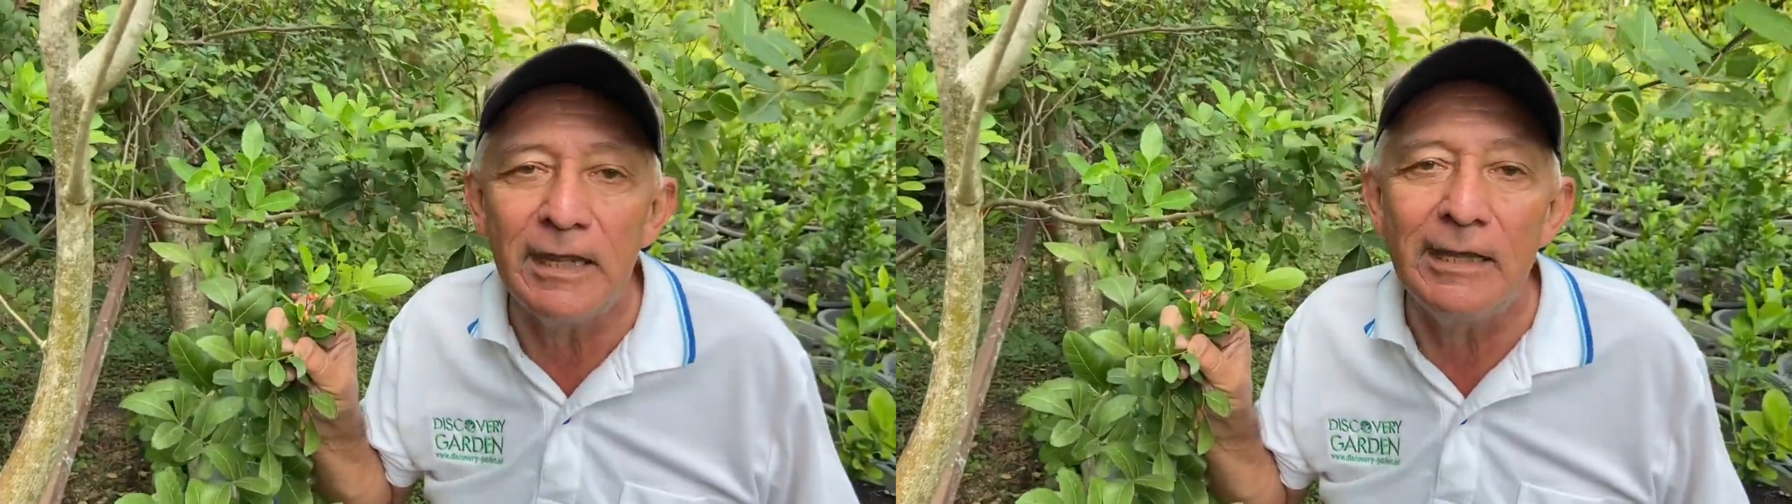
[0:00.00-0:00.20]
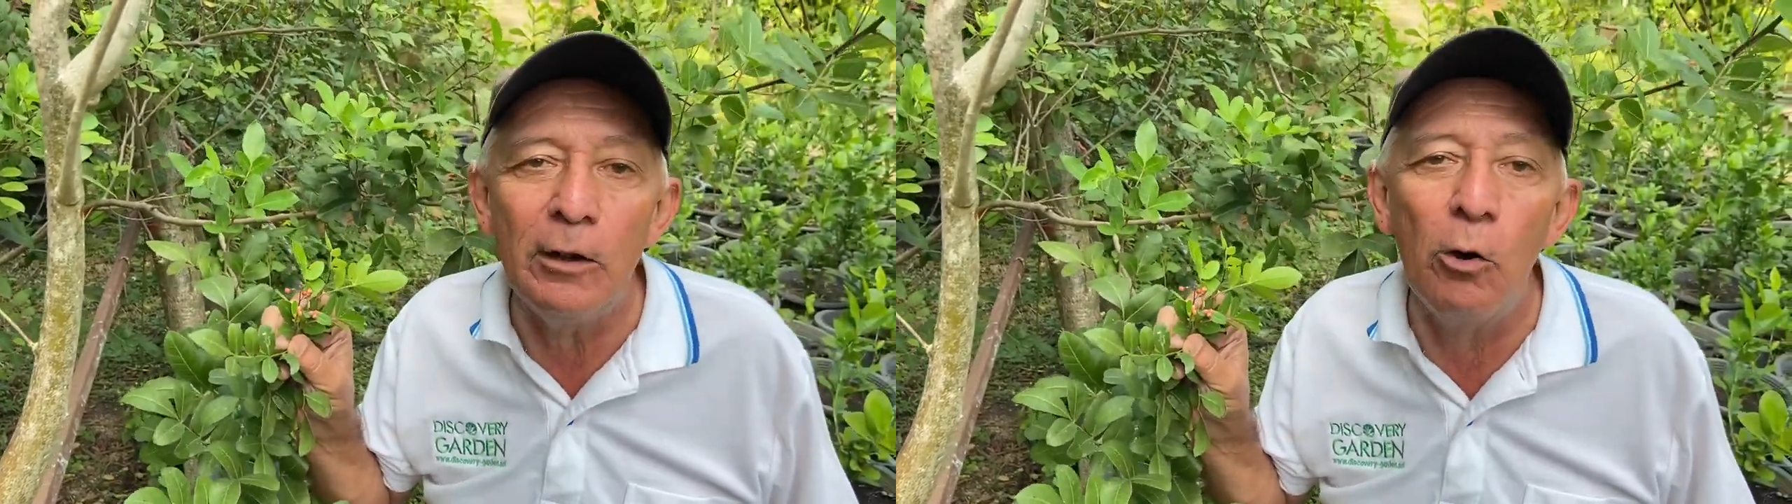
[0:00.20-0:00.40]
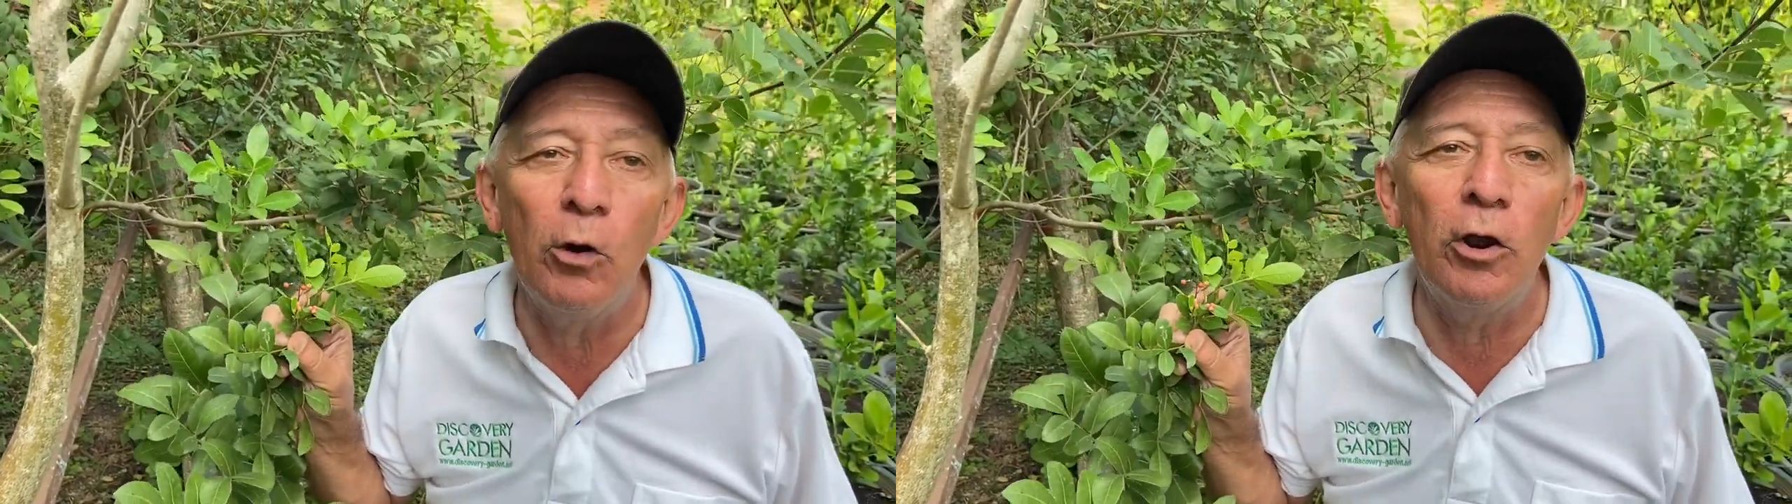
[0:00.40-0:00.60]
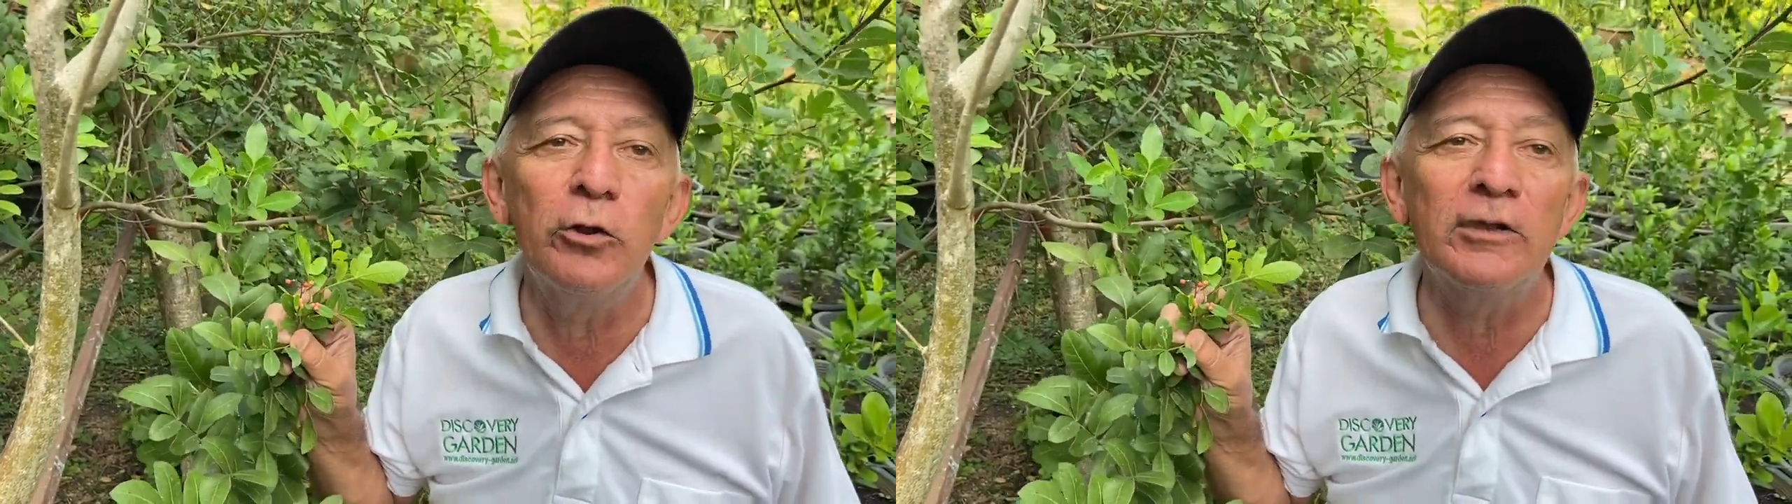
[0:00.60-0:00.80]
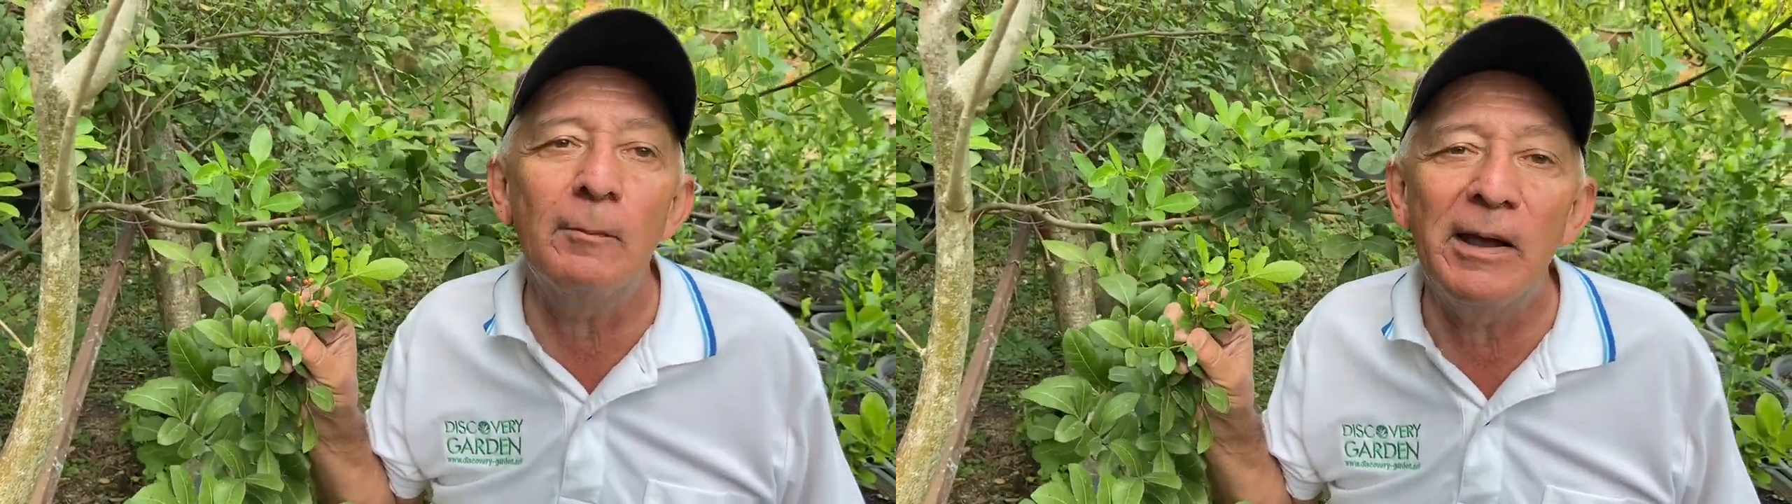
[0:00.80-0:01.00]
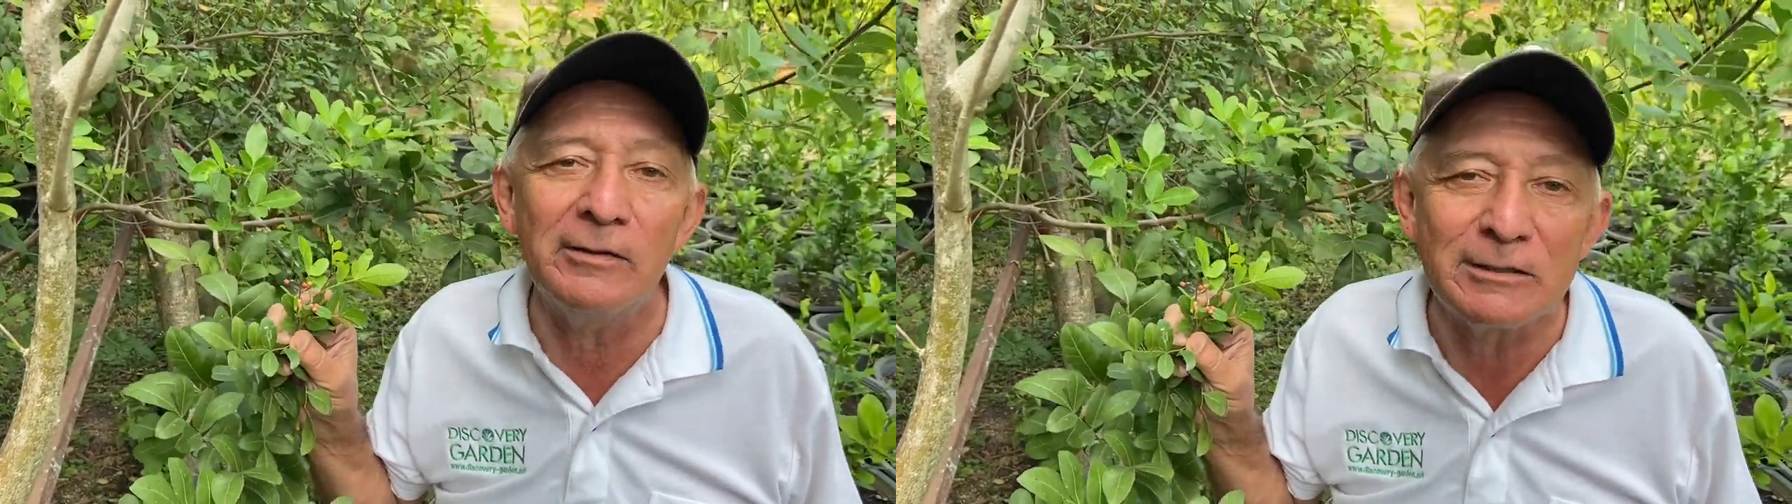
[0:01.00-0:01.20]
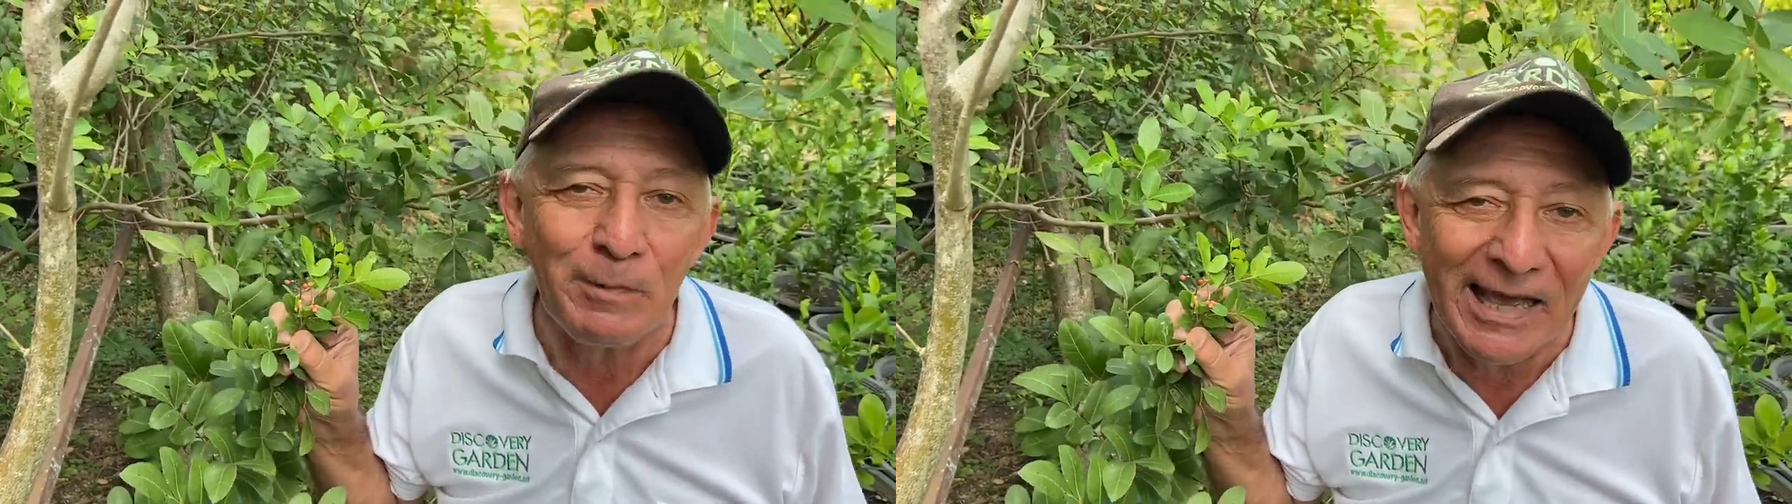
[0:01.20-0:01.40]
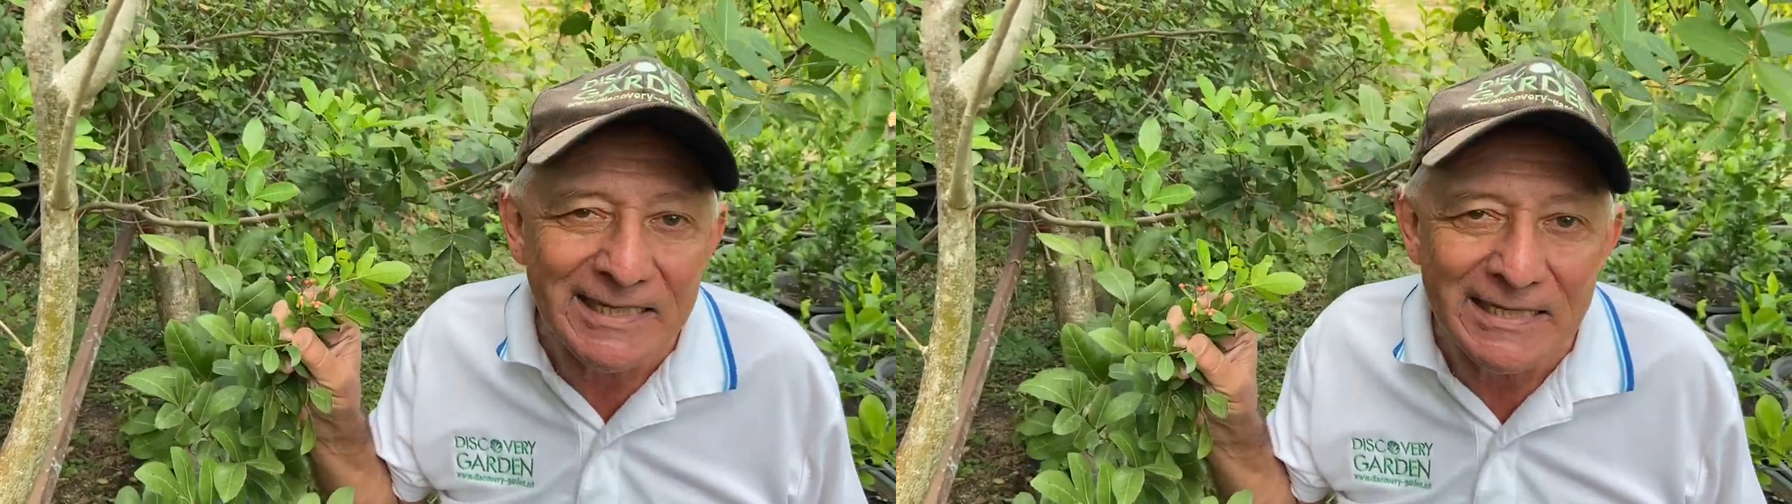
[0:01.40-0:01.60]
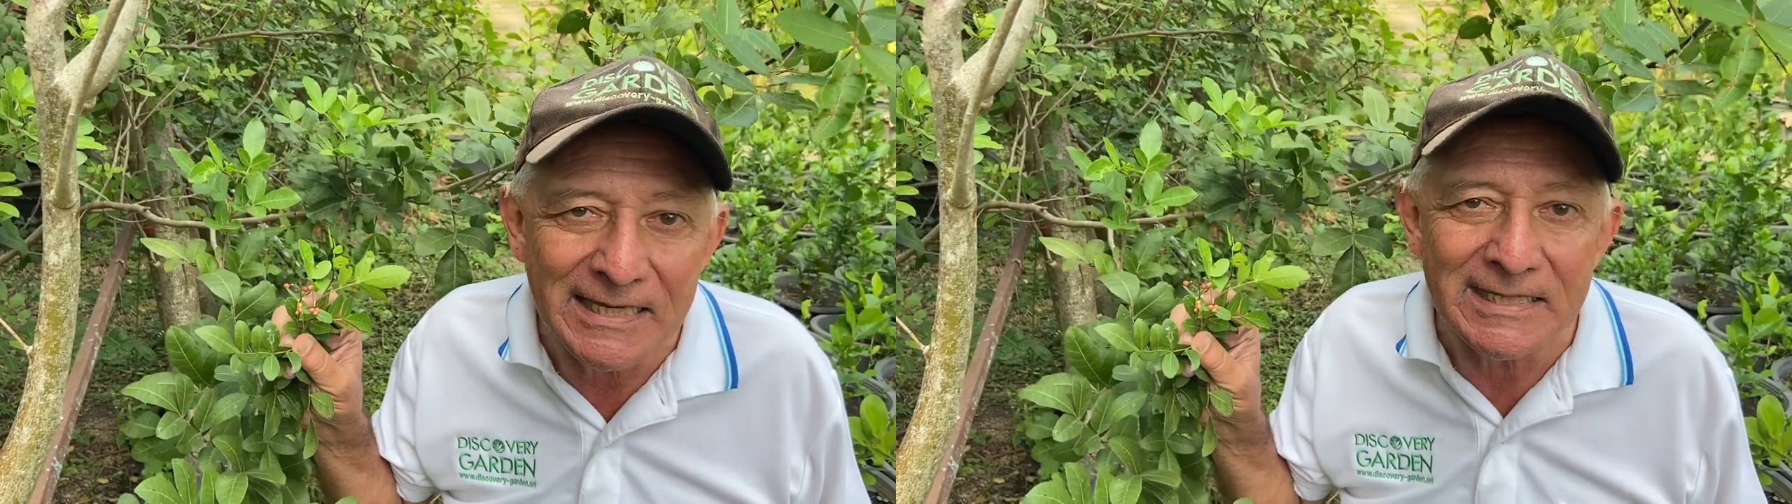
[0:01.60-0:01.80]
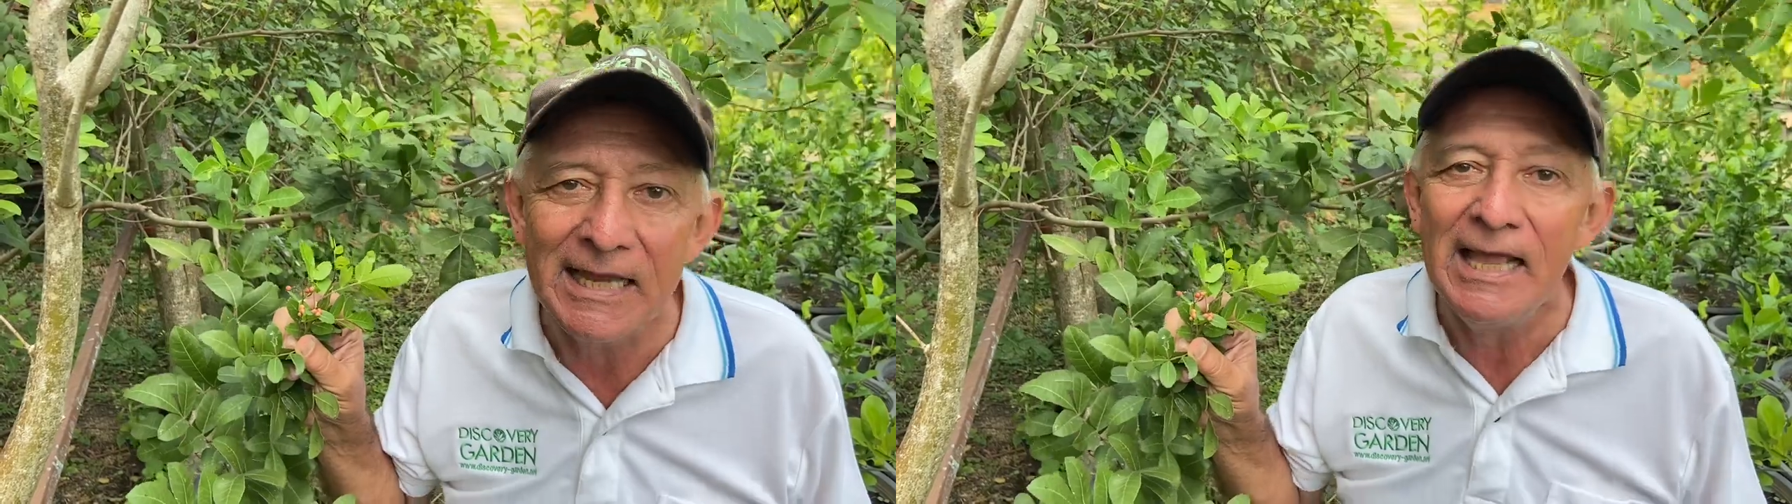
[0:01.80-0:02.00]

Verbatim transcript: they know a lot about spices